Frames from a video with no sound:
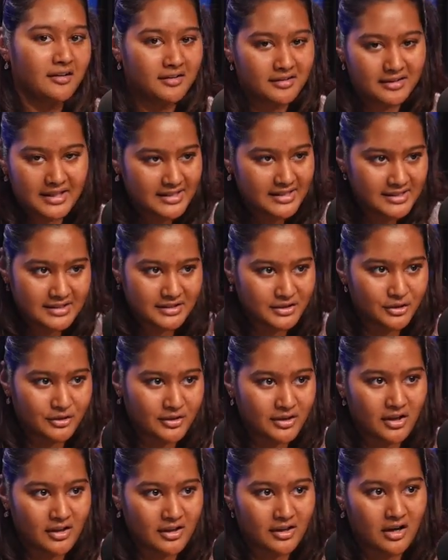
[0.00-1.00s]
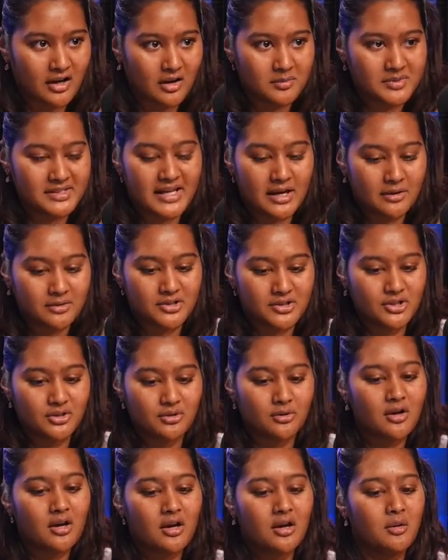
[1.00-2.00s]
That's literally all it comes down to.
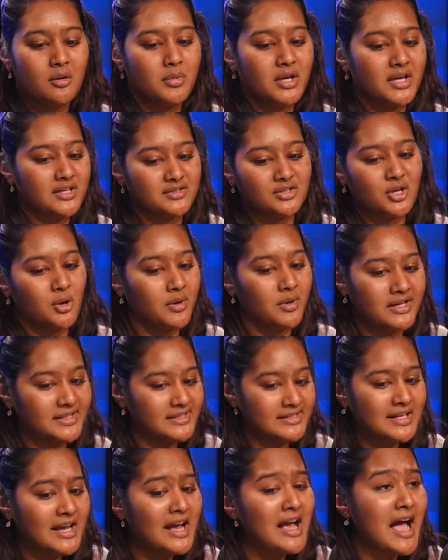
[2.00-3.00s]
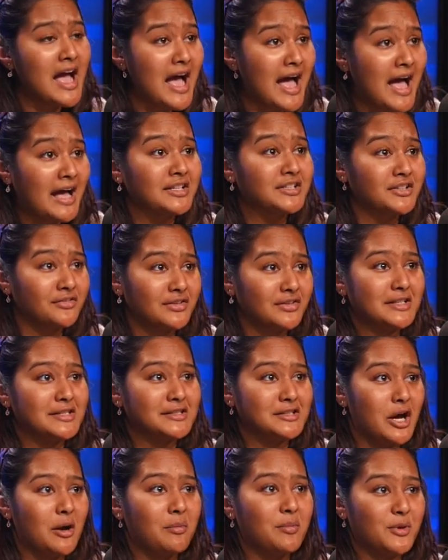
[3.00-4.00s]
Because no one is actively
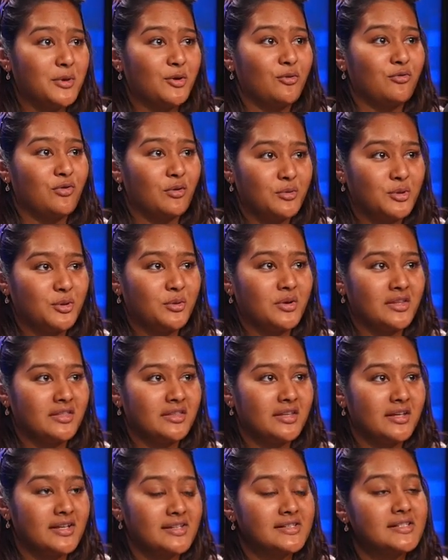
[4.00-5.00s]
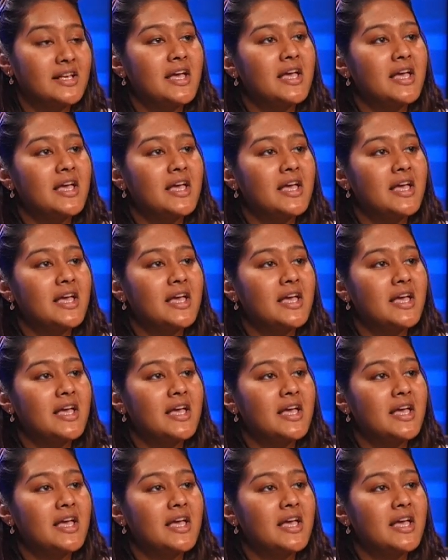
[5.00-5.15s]
stopping you from doing things.